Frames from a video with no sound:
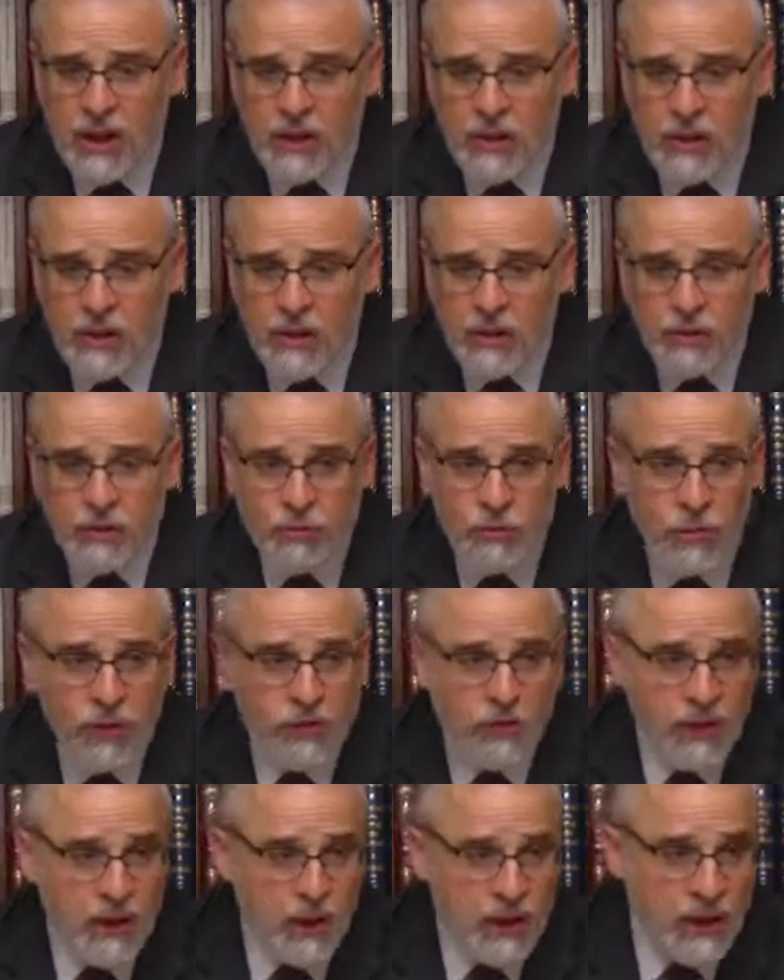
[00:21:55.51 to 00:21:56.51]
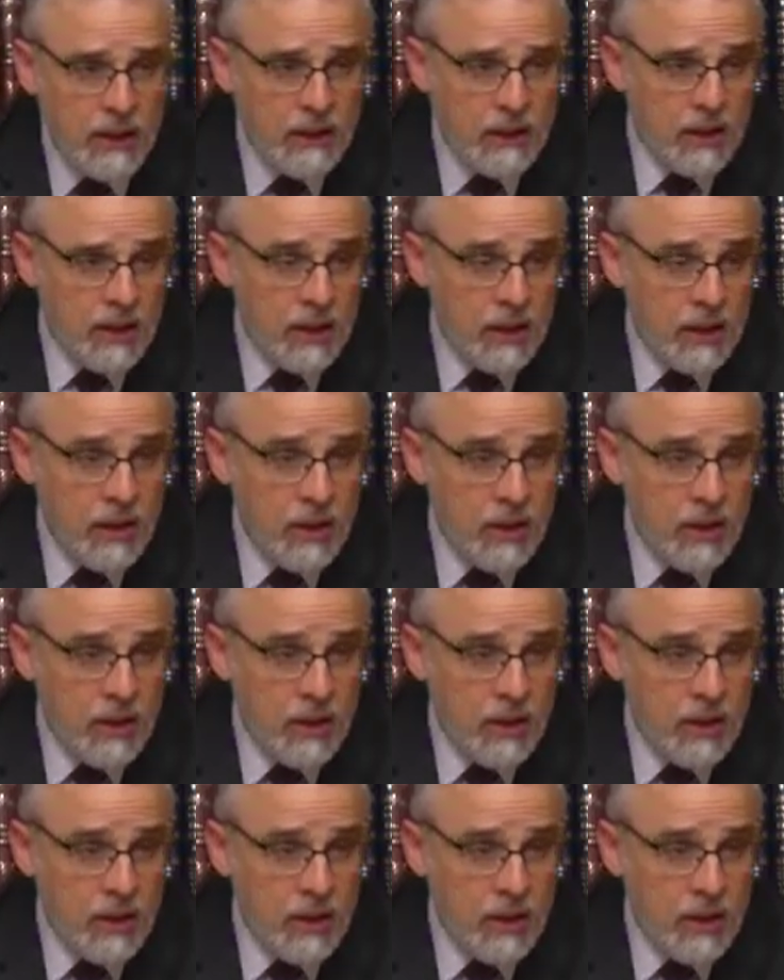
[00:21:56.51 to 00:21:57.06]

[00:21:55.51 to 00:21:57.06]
that Rav Shmuel Salant